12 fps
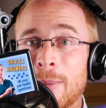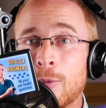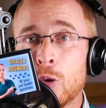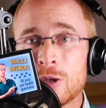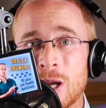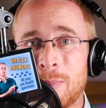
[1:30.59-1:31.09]

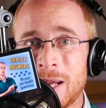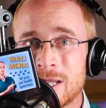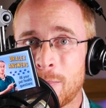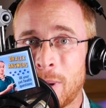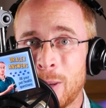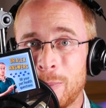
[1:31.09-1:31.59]
Also place
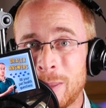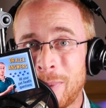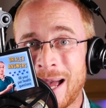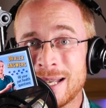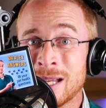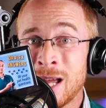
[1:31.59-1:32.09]
a puppy
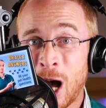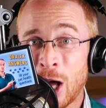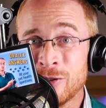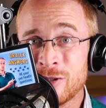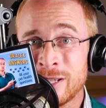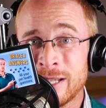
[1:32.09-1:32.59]
pad
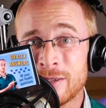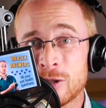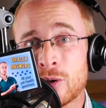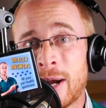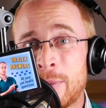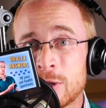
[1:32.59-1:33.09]
underneath the
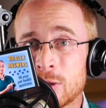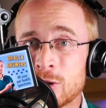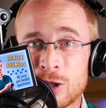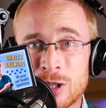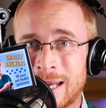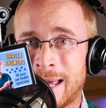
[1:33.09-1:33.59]
tray, which will
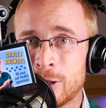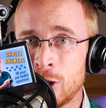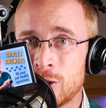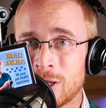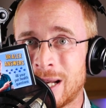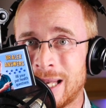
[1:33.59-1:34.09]
just allow
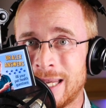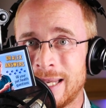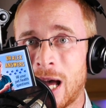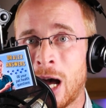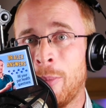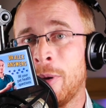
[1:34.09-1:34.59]
you to clean
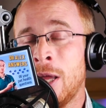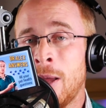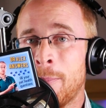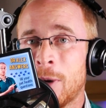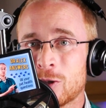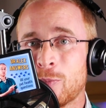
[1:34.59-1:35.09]
it up
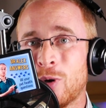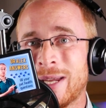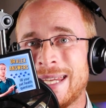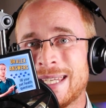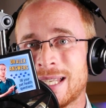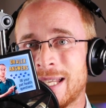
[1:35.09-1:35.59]
much more
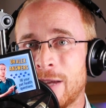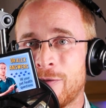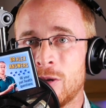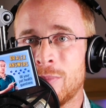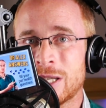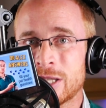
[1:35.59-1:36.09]
easily if
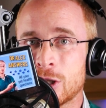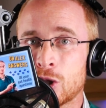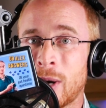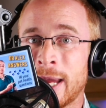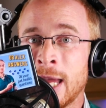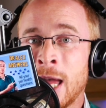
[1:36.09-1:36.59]
you miss the
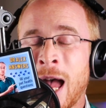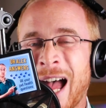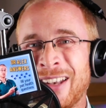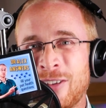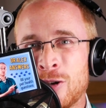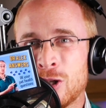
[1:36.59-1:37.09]
tray.
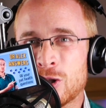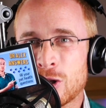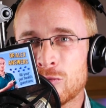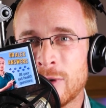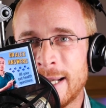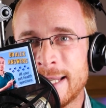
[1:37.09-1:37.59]
And don't use a
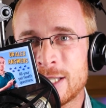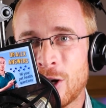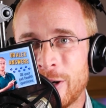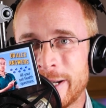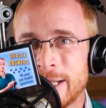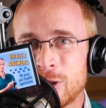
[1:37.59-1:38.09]
really
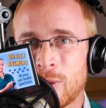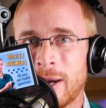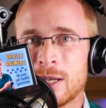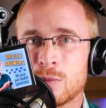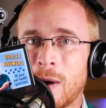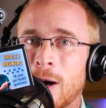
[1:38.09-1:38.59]
tiny tray
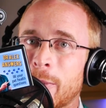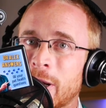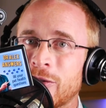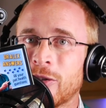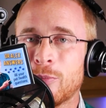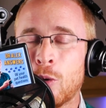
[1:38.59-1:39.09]
as well,
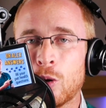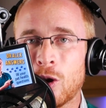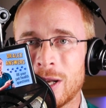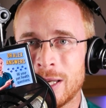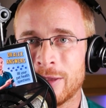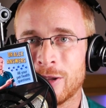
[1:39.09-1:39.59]
because it's more
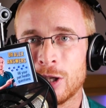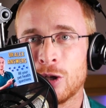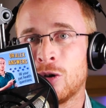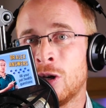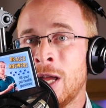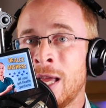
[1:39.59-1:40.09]
likely that
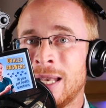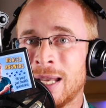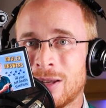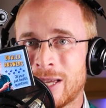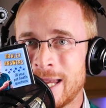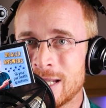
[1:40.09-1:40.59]
your
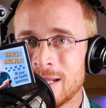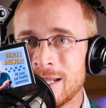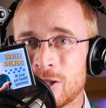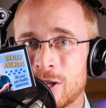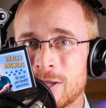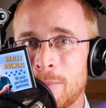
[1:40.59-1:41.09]
little kitten is
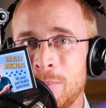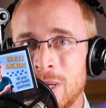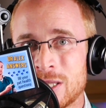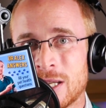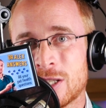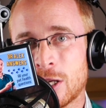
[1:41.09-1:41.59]
going to
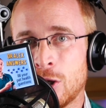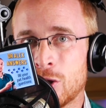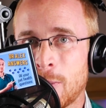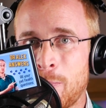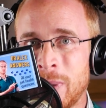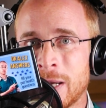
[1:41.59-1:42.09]
miss it. So use
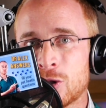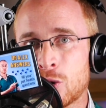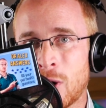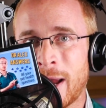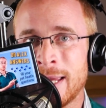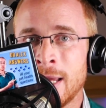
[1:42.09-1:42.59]
a big
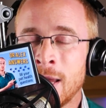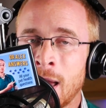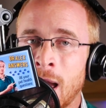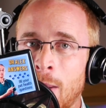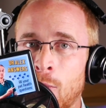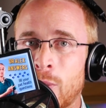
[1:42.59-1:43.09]
tray
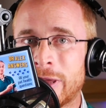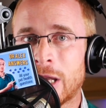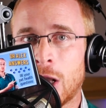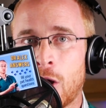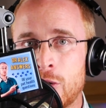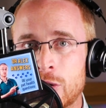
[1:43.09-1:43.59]
with
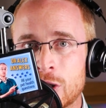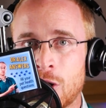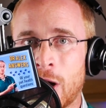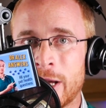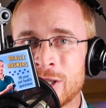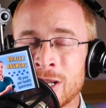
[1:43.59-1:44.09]
low
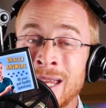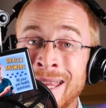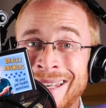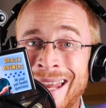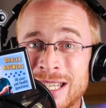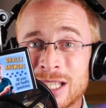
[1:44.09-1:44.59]
sides.
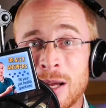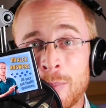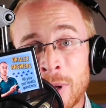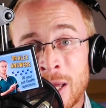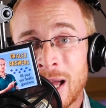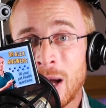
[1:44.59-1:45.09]
Next up,
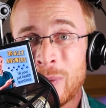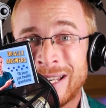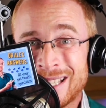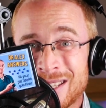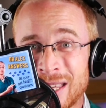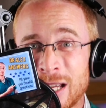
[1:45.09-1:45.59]
we
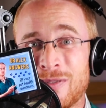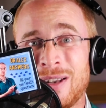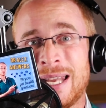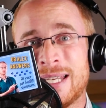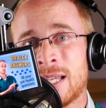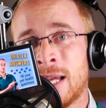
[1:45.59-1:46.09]
need to think of
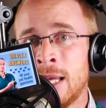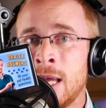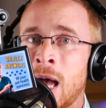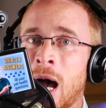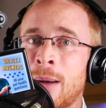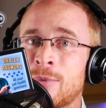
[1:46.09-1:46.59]
litter.
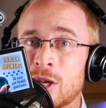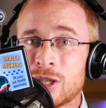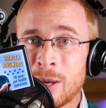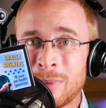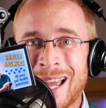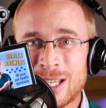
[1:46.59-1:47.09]
So
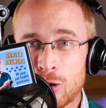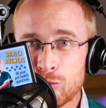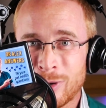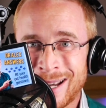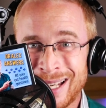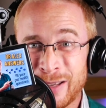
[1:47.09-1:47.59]
some cats are
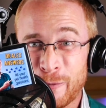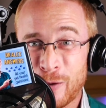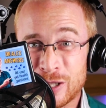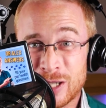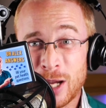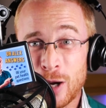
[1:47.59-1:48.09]
really
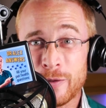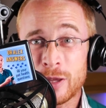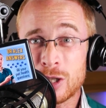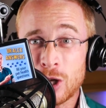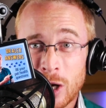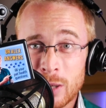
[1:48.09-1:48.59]
fussy over the
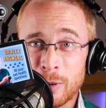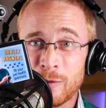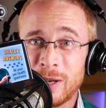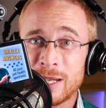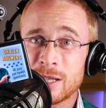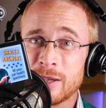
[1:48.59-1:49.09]
type of
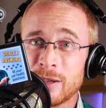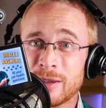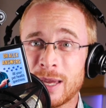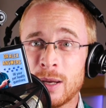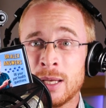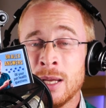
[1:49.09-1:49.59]
litter that
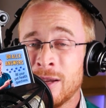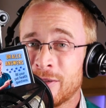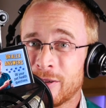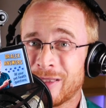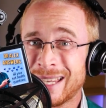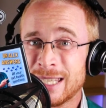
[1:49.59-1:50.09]

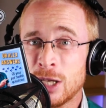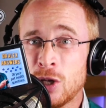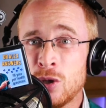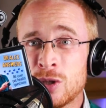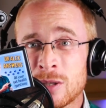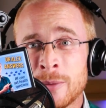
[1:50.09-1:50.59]
they
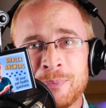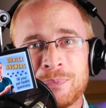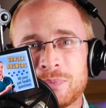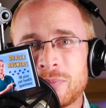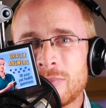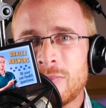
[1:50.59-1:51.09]
use.
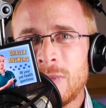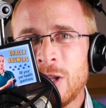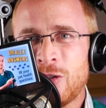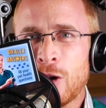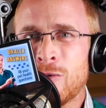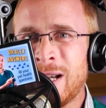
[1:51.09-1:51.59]

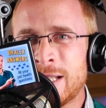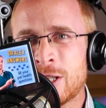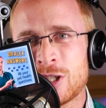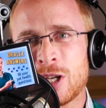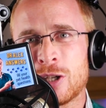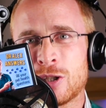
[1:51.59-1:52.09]
So really, to
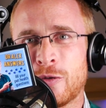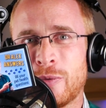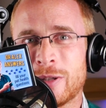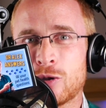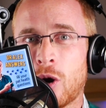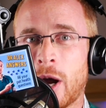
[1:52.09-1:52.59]
start off
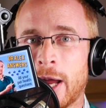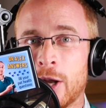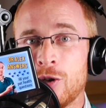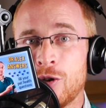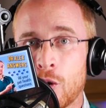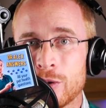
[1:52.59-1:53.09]
with, try a
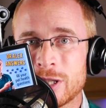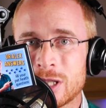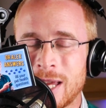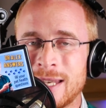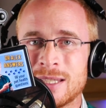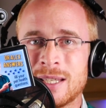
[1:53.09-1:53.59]

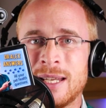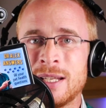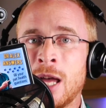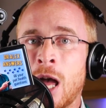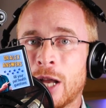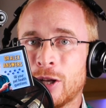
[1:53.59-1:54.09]
non-scented
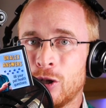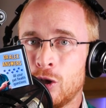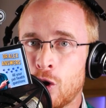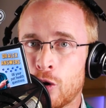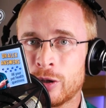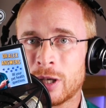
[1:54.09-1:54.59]
and a
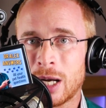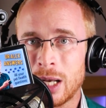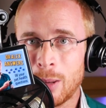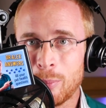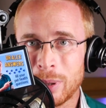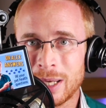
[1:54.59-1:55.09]

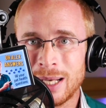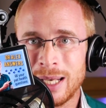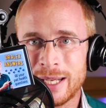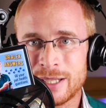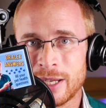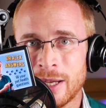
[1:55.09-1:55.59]
non-clumping
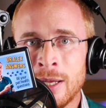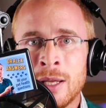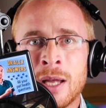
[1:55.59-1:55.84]
litter,